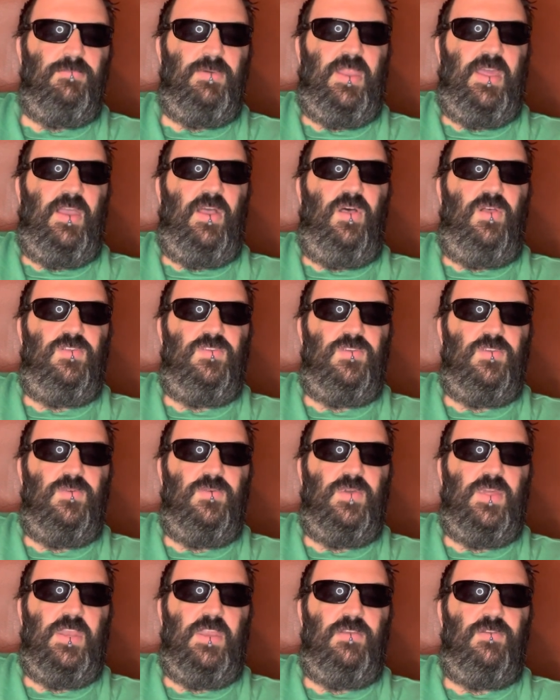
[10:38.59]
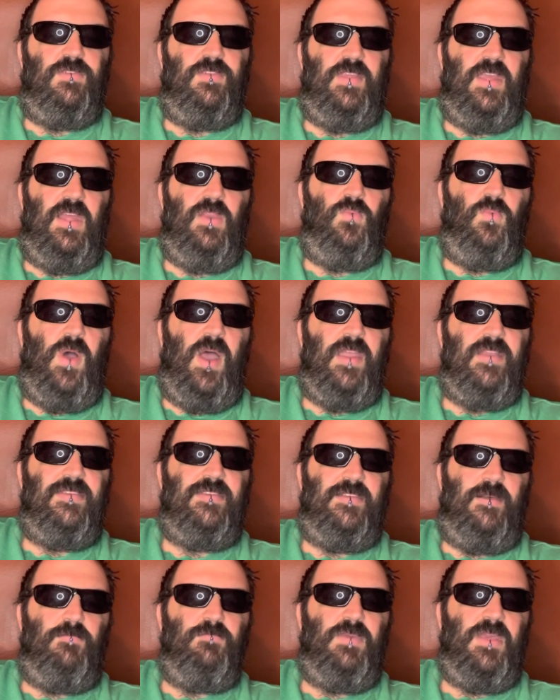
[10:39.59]
but I also can understand why
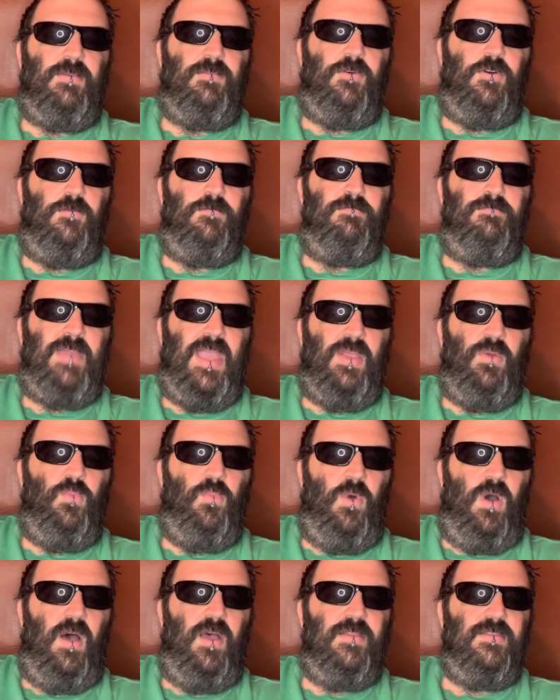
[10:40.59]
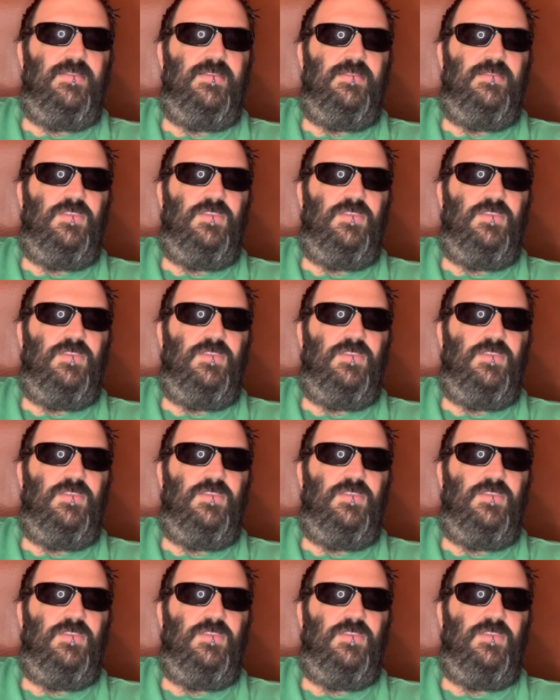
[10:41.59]
some people may want